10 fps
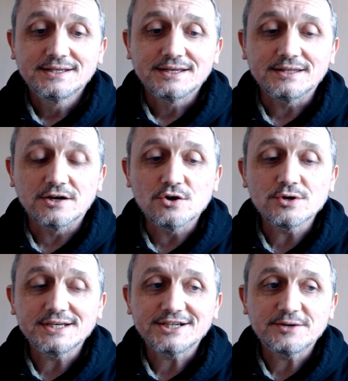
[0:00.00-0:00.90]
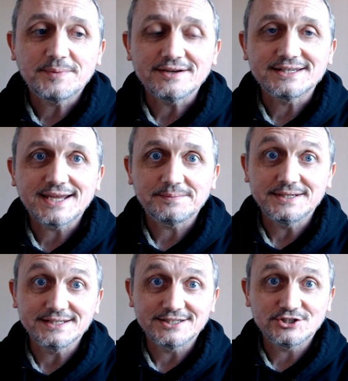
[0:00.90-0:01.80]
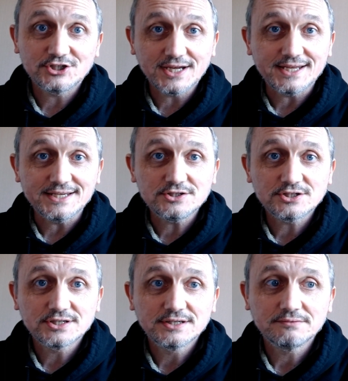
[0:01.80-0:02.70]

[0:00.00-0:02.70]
The whole idea about adapting to change